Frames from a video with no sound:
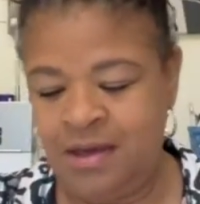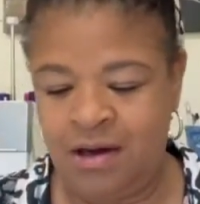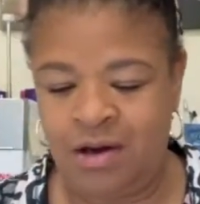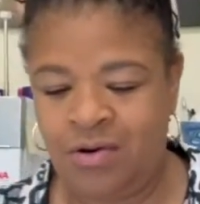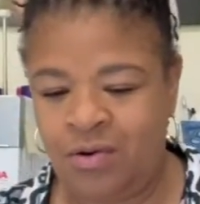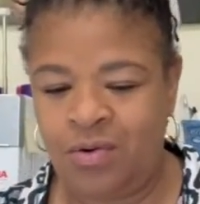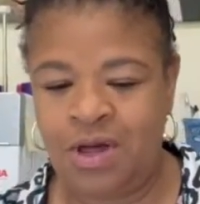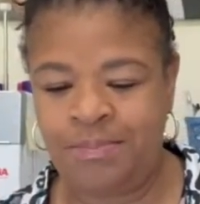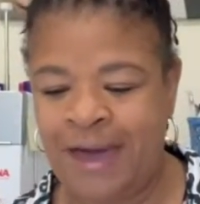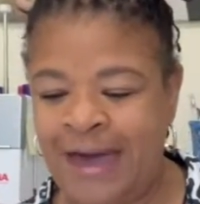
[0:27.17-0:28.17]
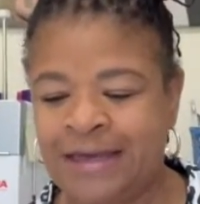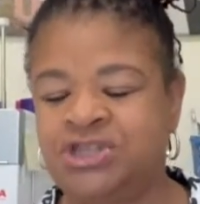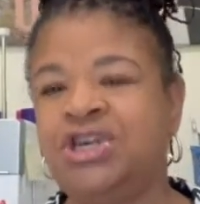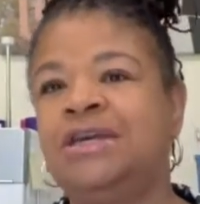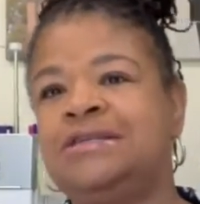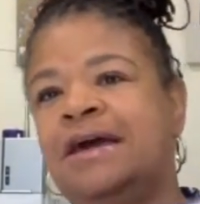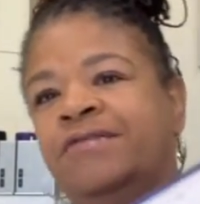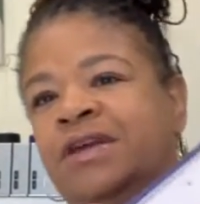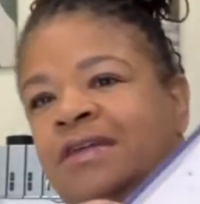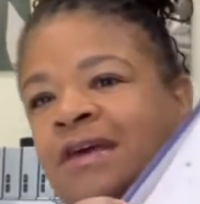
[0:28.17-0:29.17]
Oh, packaging is
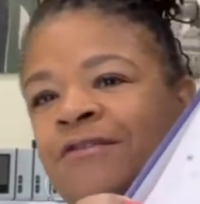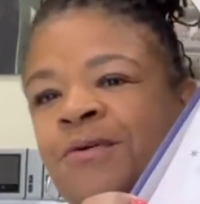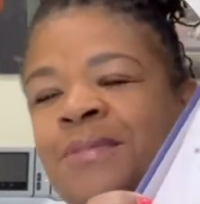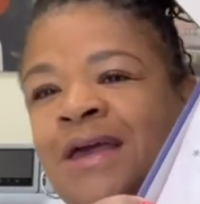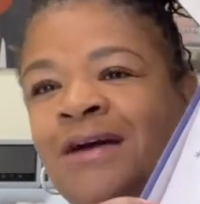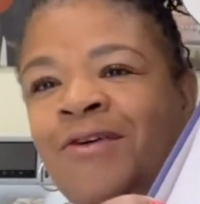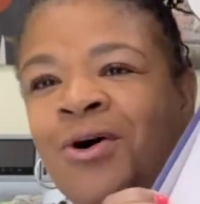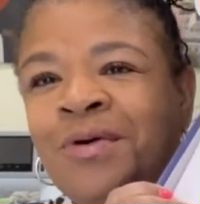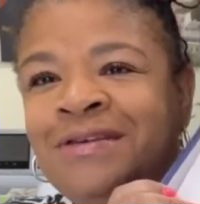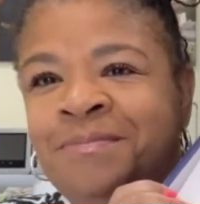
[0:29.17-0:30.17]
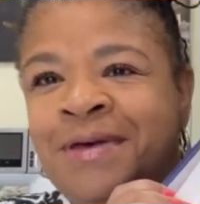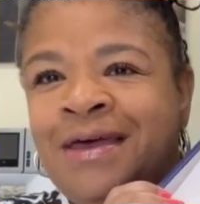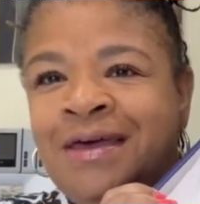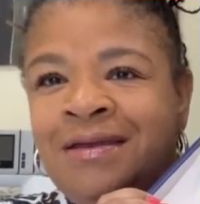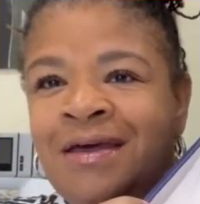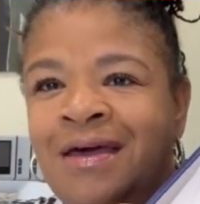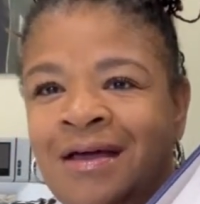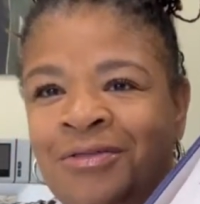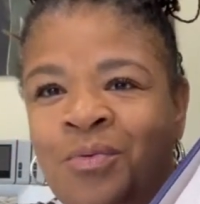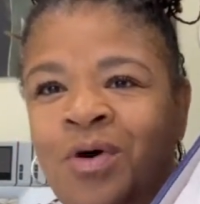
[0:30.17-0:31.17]
everything for me. I've always been
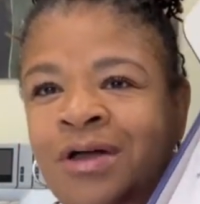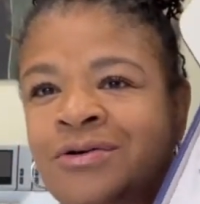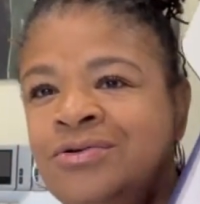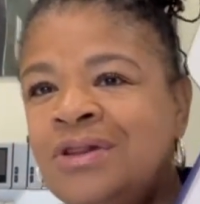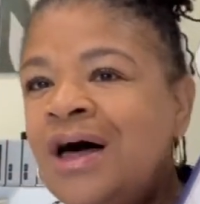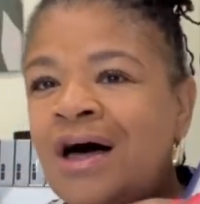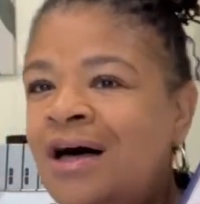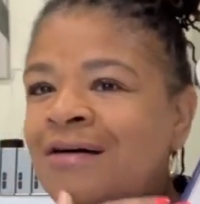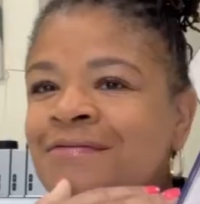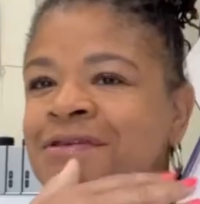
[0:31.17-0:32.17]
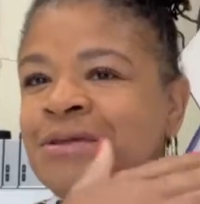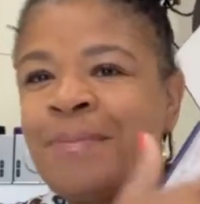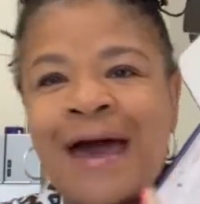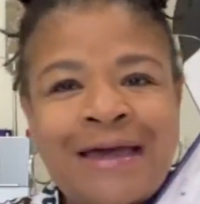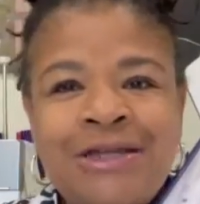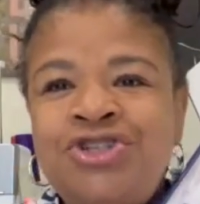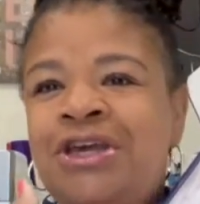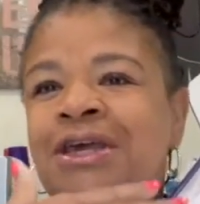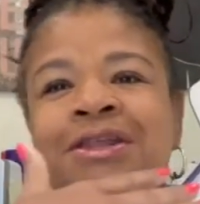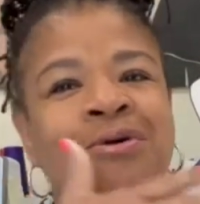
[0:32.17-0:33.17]
the one who loves the
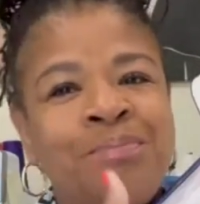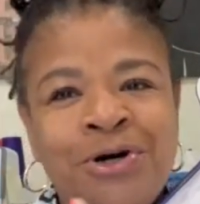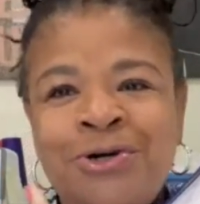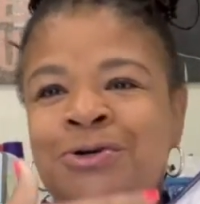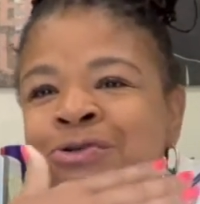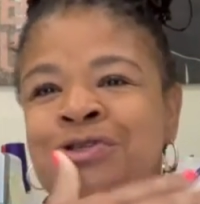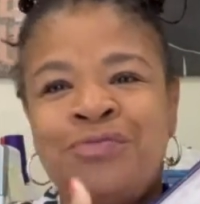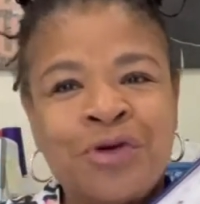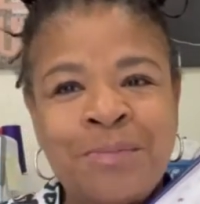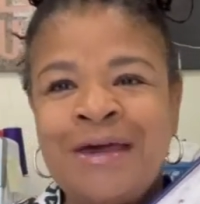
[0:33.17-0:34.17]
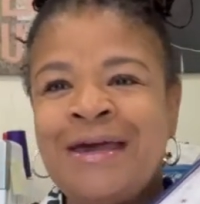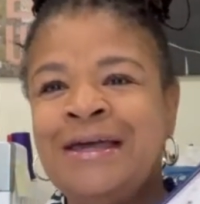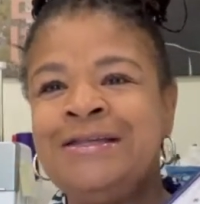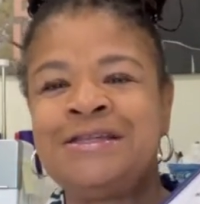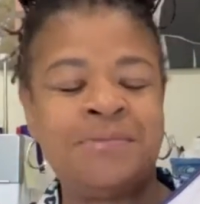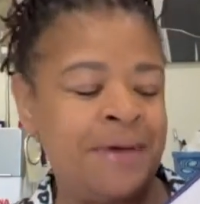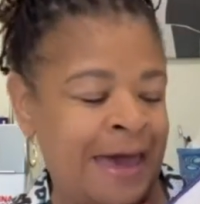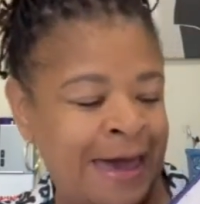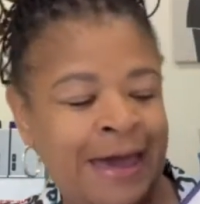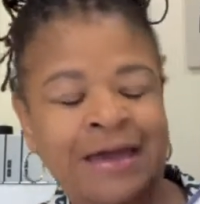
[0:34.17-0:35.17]
packaging, the bows, the ribbons, the
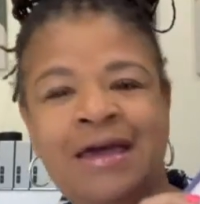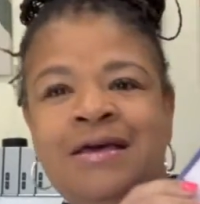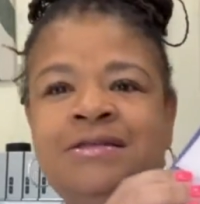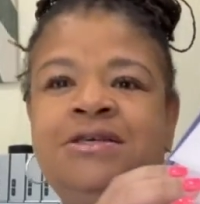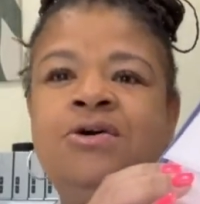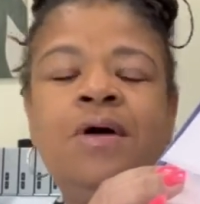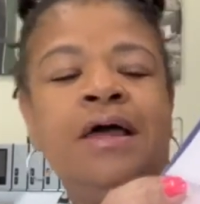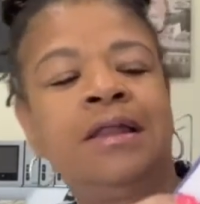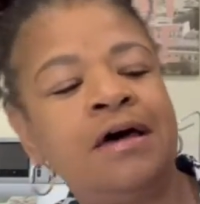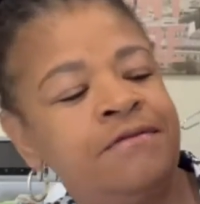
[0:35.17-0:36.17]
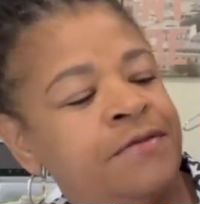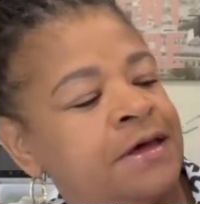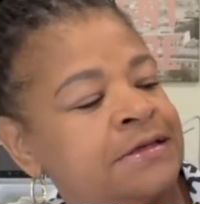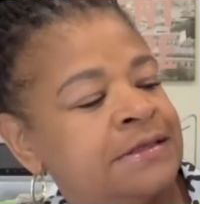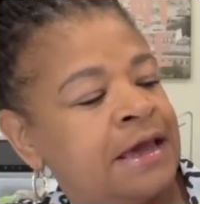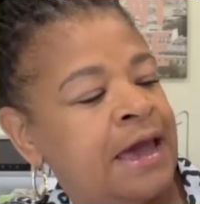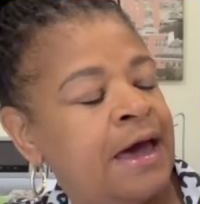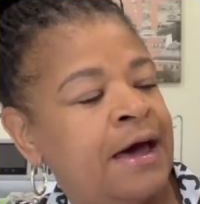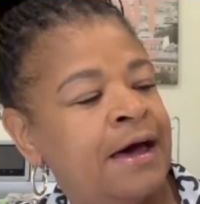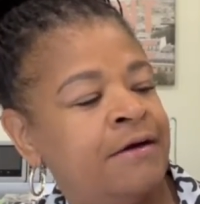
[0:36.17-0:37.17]
bag. So I love this. They
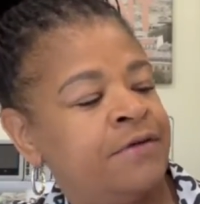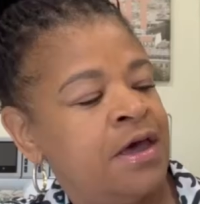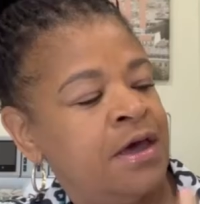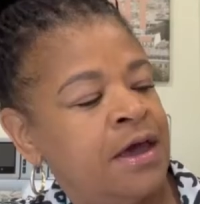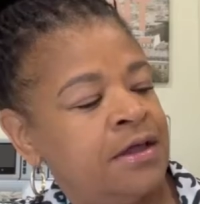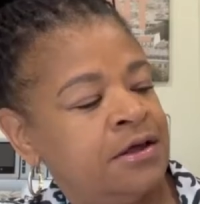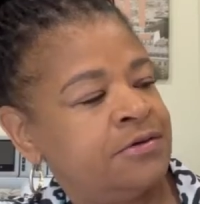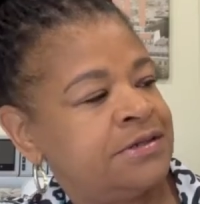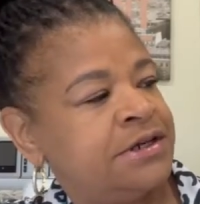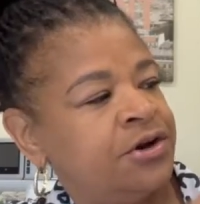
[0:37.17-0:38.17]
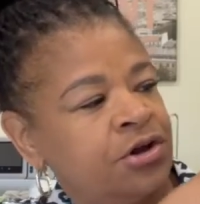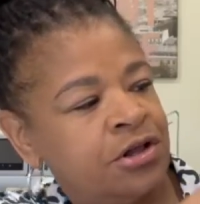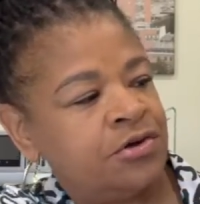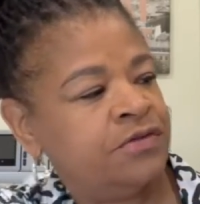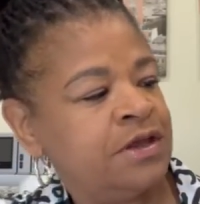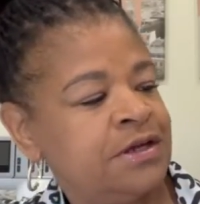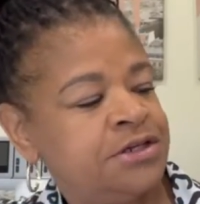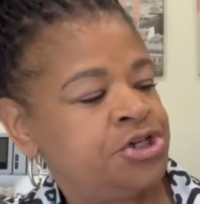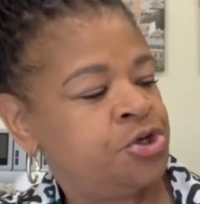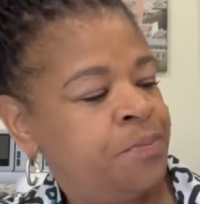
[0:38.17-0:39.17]
have a little sticker closing the
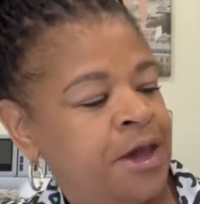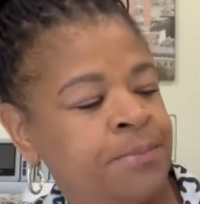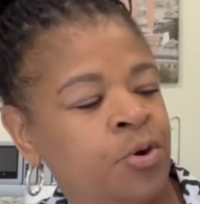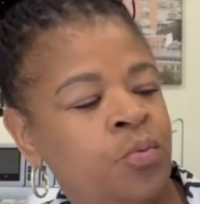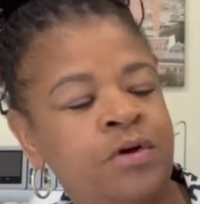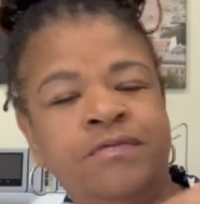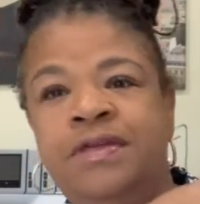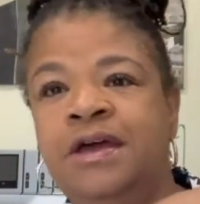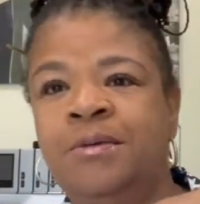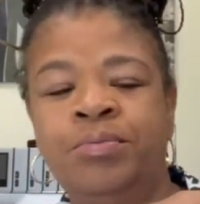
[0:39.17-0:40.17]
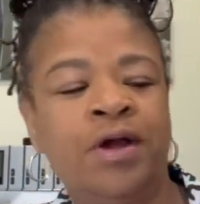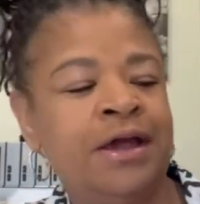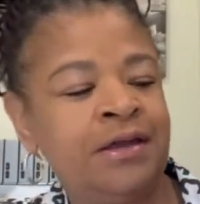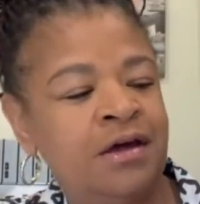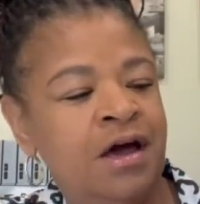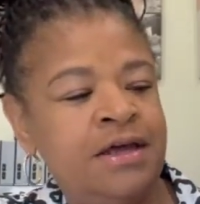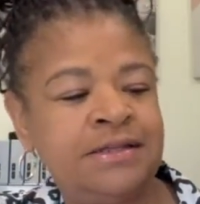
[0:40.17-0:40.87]
tissue paper with their brand on it.